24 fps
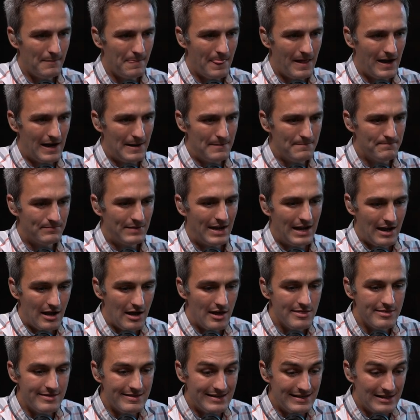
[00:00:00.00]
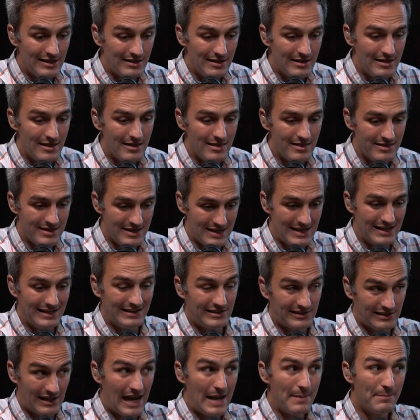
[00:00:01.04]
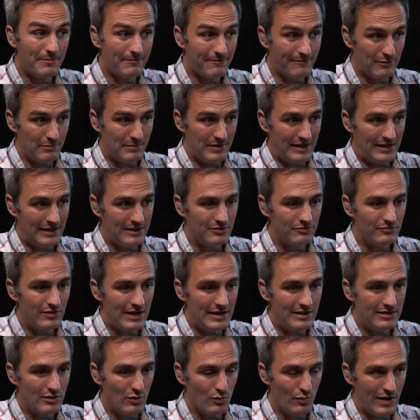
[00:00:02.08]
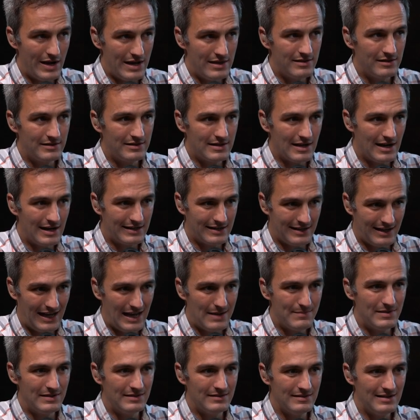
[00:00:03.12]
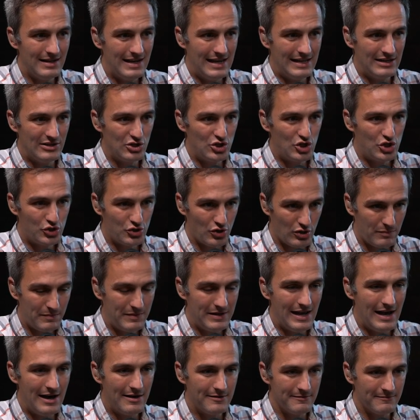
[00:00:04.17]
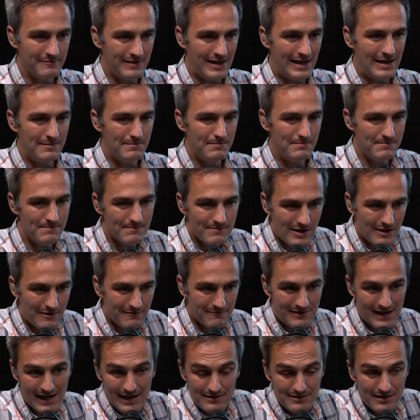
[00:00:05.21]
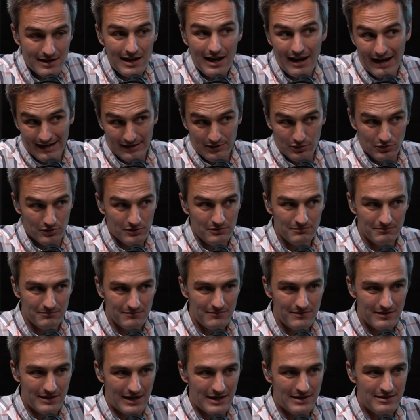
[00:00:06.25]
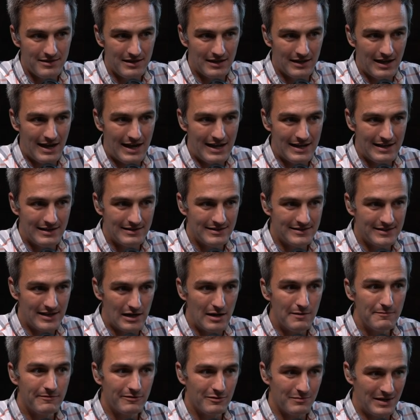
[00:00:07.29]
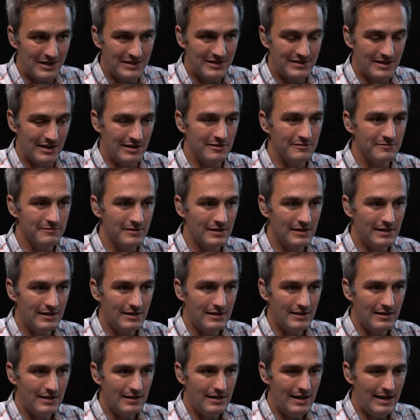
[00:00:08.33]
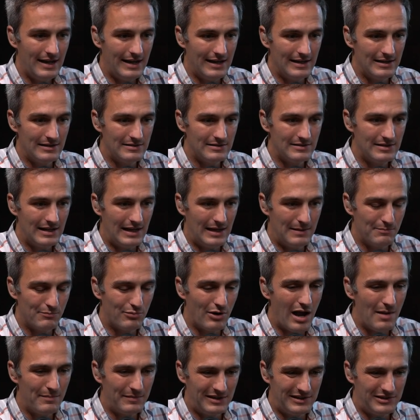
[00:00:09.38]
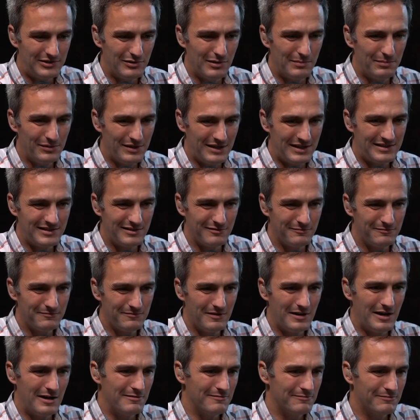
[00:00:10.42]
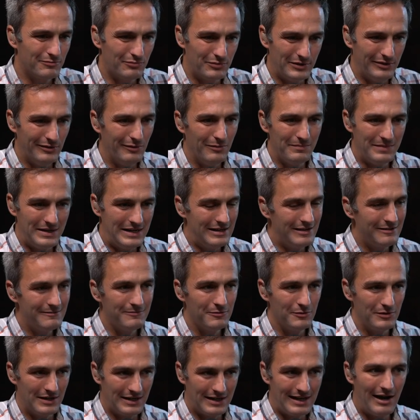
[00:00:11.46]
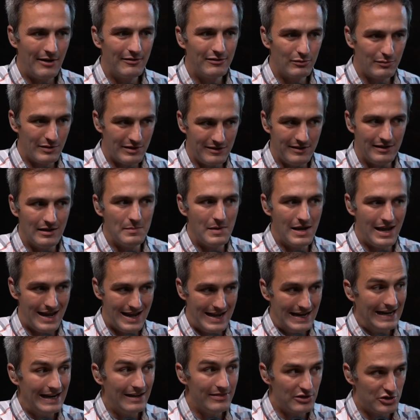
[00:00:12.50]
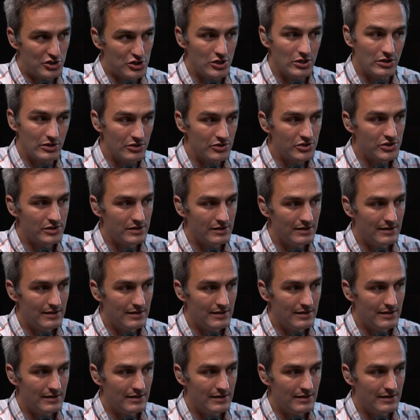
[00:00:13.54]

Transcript: um, the the escape for me, right? The way that God came and and shook me out of that of that idol that I think I had set up for myself and and brought me to a place of of real meaningful encounter with him and the church